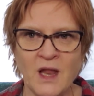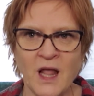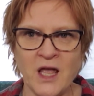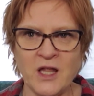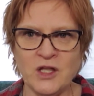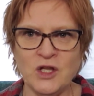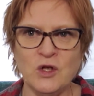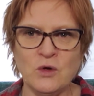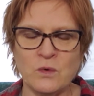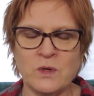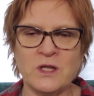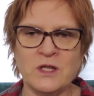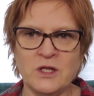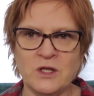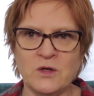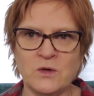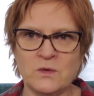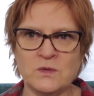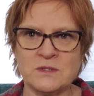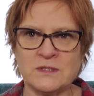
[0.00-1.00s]
and you can
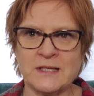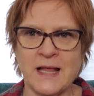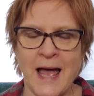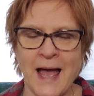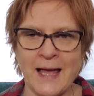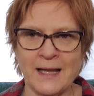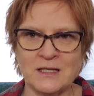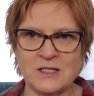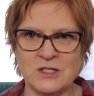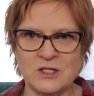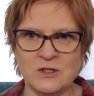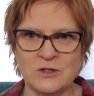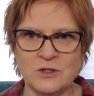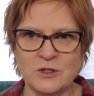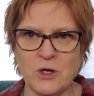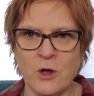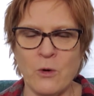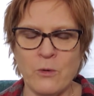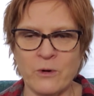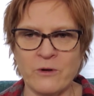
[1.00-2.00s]
use that to
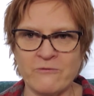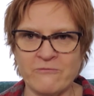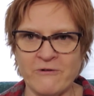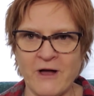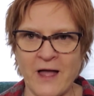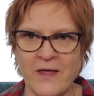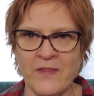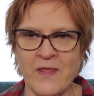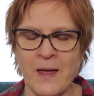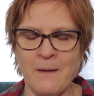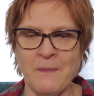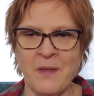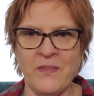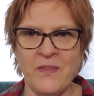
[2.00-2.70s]
notify them,